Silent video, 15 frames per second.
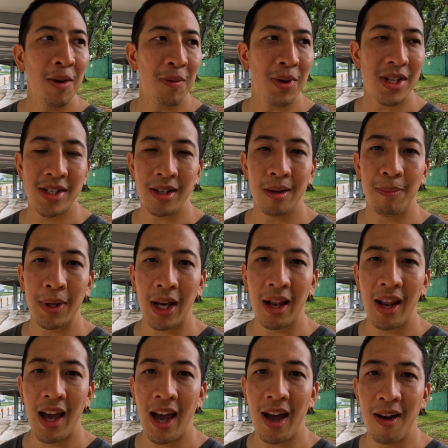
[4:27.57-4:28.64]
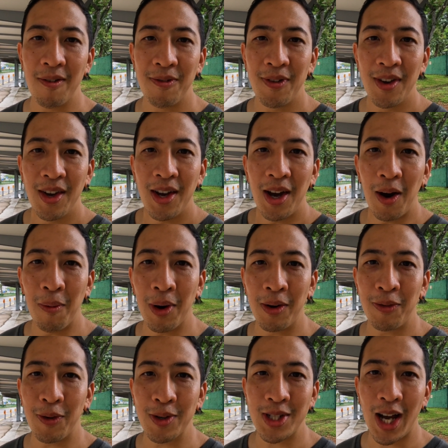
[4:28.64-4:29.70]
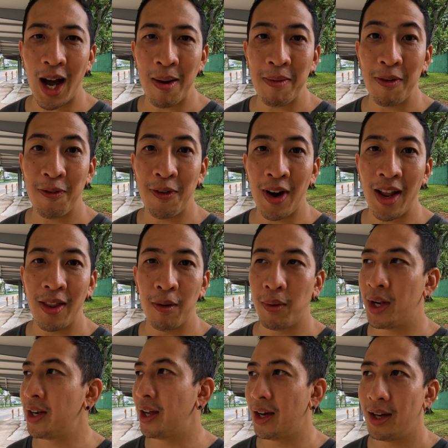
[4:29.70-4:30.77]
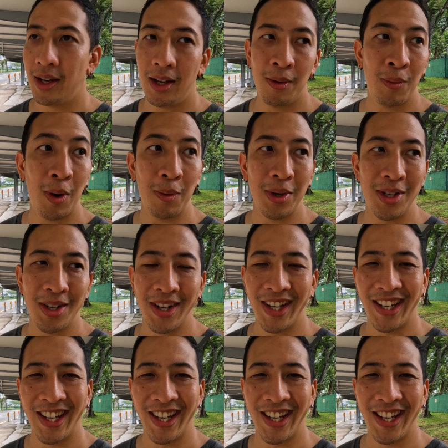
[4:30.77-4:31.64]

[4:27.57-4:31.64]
we're still being able to have a wonderful time and find the wonder in what we're doing.